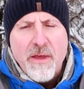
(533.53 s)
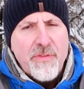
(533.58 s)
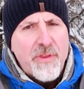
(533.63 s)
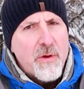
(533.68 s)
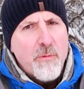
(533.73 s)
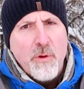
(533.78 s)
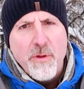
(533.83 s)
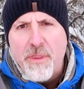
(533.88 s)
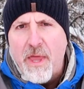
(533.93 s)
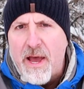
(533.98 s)

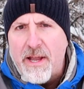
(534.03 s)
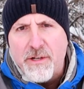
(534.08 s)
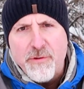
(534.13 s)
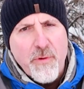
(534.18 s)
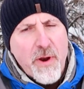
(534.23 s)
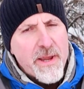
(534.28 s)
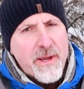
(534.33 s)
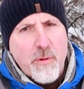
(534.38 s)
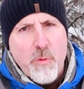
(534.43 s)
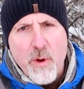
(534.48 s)
they will not
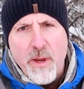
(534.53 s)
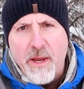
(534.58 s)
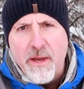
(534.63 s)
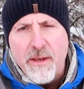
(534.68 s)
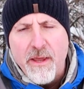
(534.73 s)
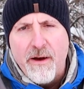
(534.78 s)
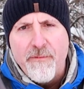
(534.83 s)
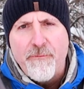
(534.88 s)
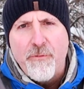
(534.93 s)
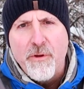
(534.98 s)
dry quick
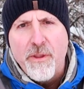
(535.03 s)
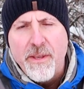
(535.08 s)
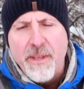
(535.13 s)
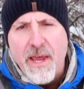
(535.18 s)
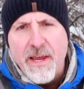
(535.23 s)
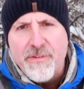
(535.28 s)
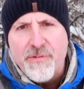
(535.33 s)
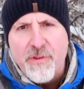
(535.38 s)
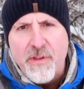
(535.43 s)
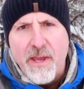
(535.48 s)
enough for the
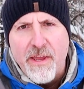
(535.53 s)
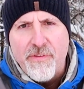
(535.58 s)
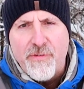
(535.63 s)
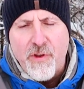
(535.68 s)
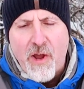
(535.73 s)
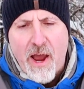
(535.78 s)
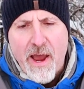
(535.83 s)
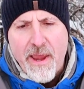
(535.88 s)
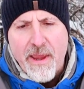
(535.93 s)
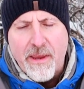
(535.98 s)
next day's
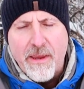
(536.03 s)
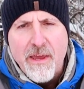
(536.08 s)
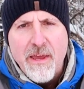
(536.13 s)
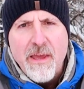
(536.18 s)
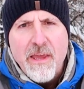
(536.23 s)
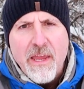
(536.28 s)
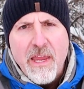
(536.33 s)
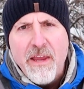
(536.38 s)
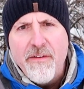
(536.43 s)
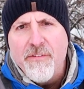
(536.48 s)
hike.
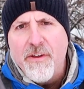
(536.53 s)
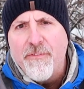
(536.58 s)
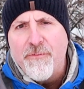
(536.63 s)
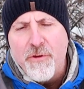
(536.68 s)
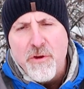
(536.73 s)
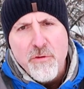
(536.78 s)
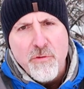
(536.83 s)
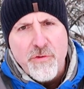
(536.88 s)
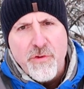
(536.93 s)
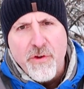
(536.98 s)
Even if
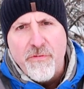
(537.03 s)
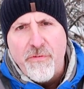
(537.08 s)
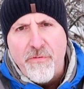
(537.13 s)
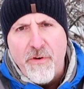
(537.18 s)
you use a